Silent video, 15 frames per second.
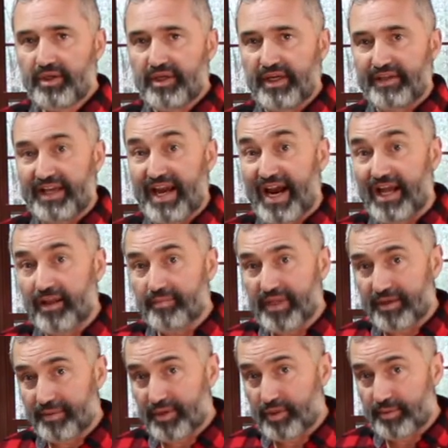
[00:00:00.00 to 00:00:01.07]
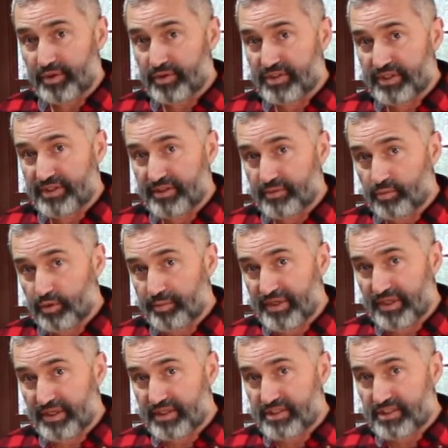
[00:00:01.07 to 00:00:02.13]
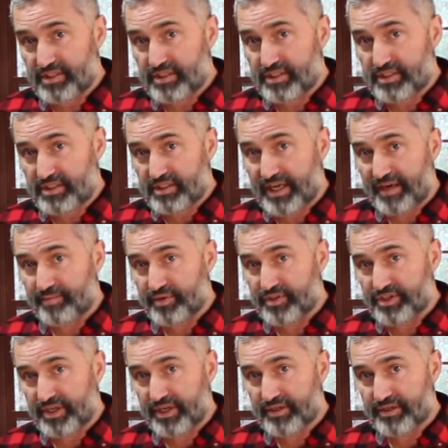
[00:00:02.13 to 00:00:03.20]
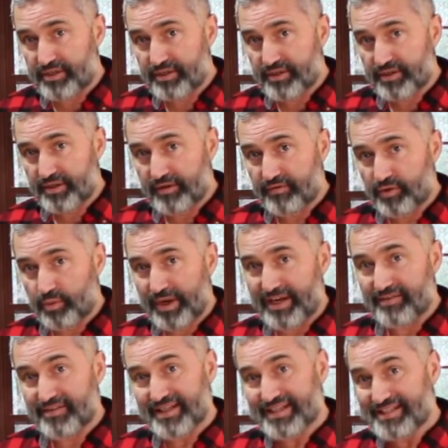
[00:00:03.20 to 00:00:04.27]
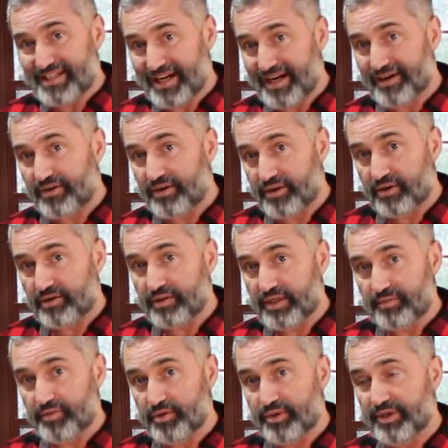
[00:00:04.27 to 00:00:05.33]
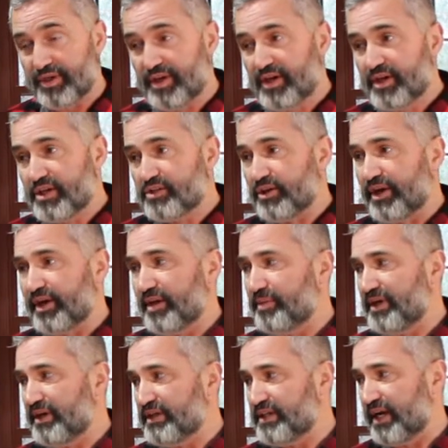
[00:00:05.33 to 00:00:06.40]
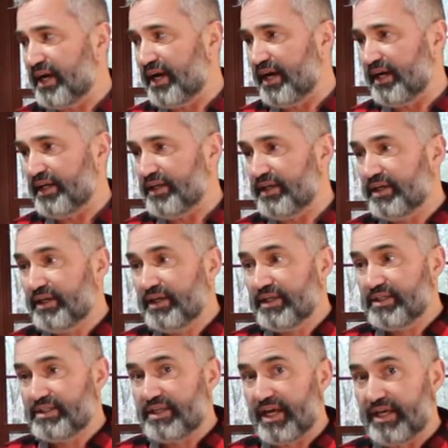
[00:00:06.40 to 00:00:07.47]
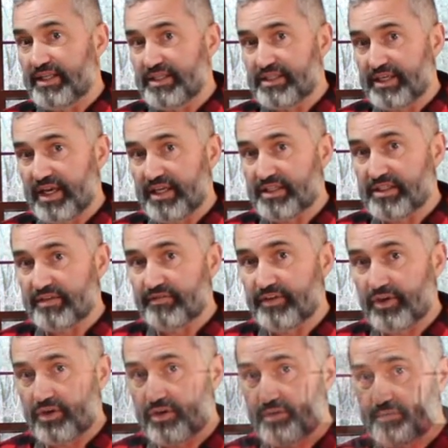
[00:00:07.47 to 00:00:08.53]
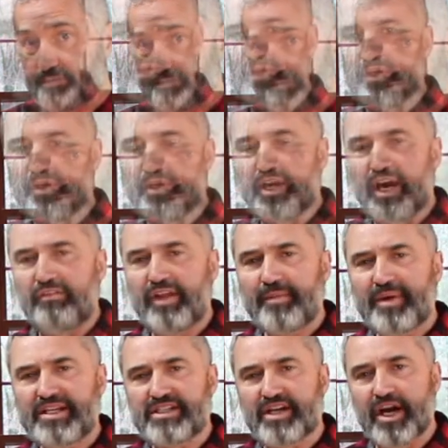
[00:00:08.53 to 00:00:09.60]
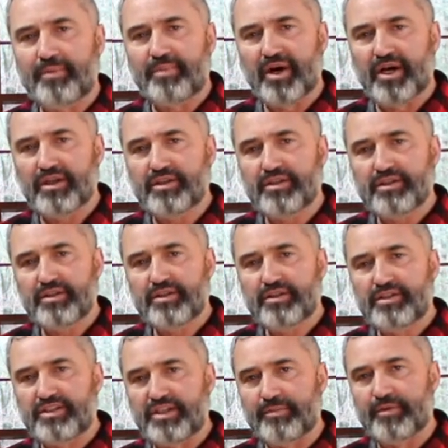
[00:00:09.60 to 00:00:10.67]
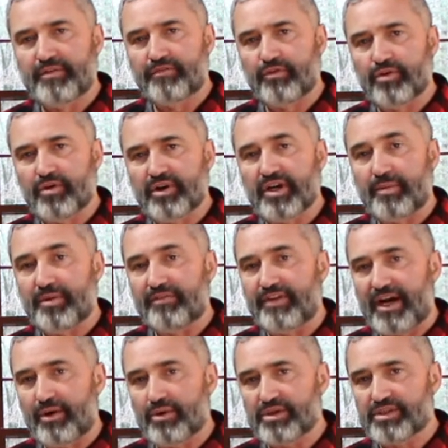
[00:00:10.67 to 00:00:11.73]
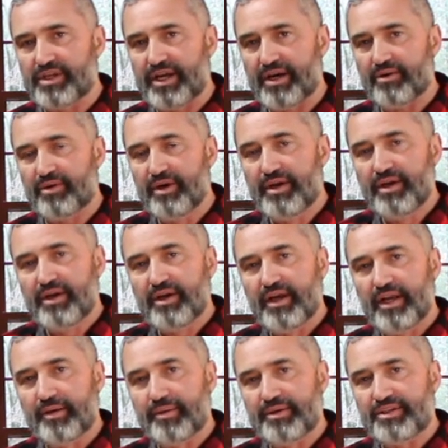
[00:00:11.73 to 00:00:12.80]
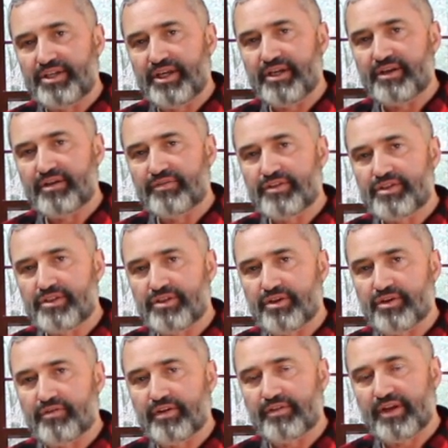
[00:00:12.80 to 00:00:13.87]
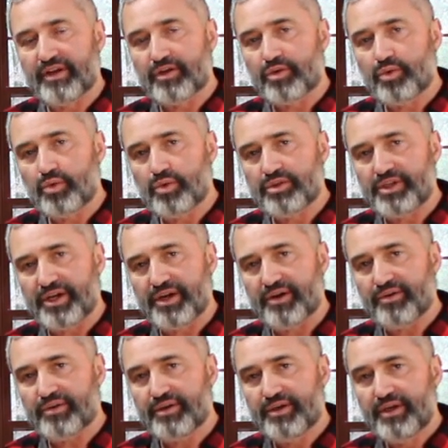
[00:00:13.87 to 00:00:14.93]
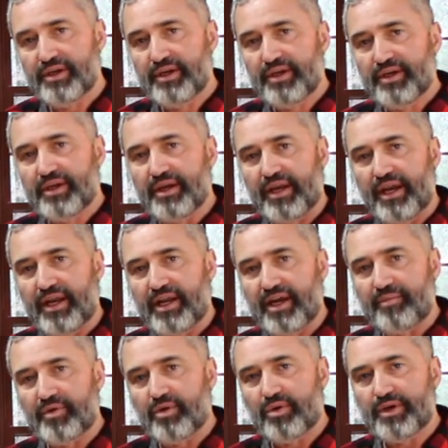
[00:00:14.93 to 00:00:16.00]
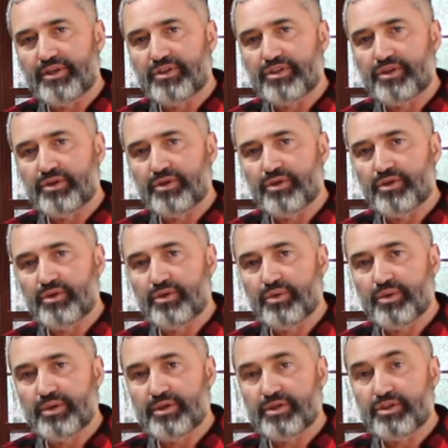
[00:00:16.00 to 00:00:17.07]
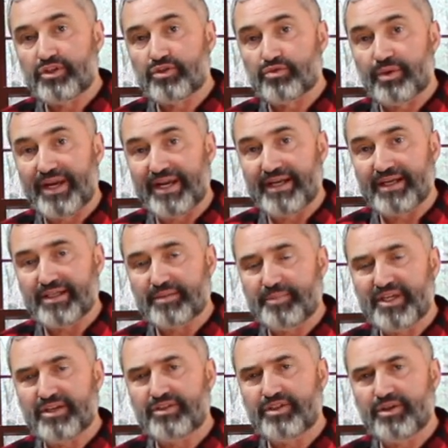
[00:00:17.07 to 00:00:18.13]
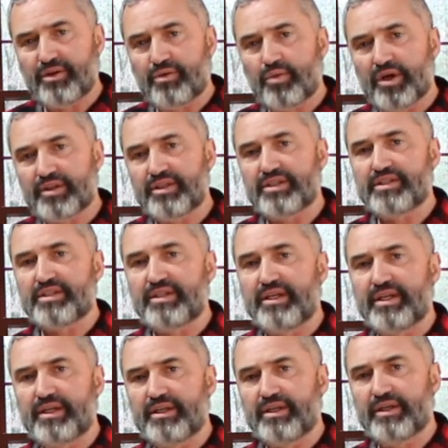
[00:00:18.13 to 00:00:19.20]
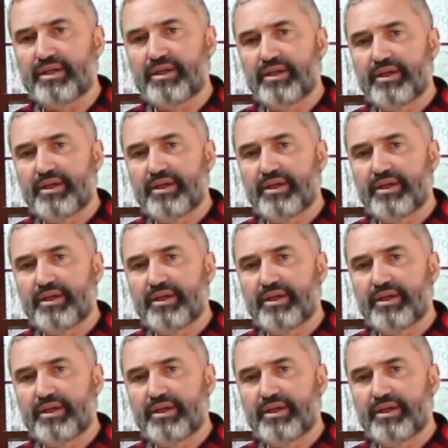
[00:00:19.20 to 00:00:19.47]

And the alum that I'm going to be using will be 10% of the weight of the entire yarn that I'm doing. So I'm going to be dyeing 10 skeins of yarn. I've let my dye pot simmer for a couple of hours now, and I'm going to take it off the stove. I let it cool down, and I'm going to strain it because you don't want the skin